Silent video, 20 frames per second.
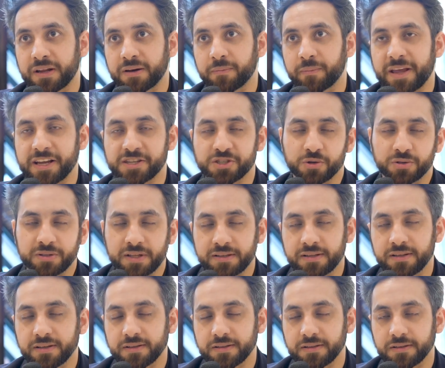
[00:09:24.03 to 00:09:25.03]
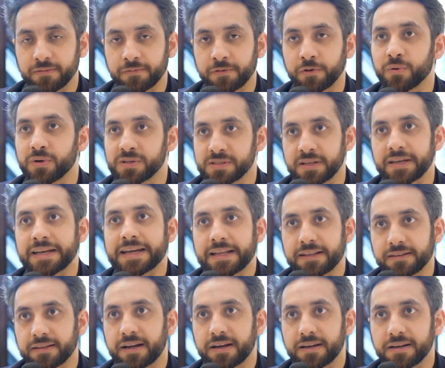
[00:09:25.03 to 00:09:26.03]
and make sure that the viewers are
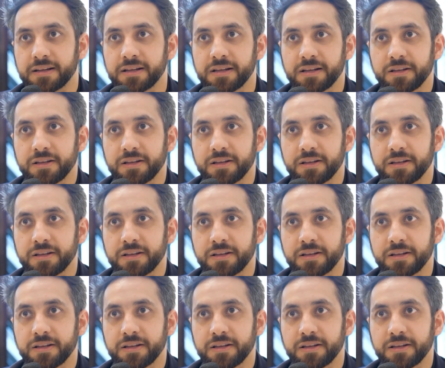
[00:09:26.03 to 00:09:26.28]
reading that.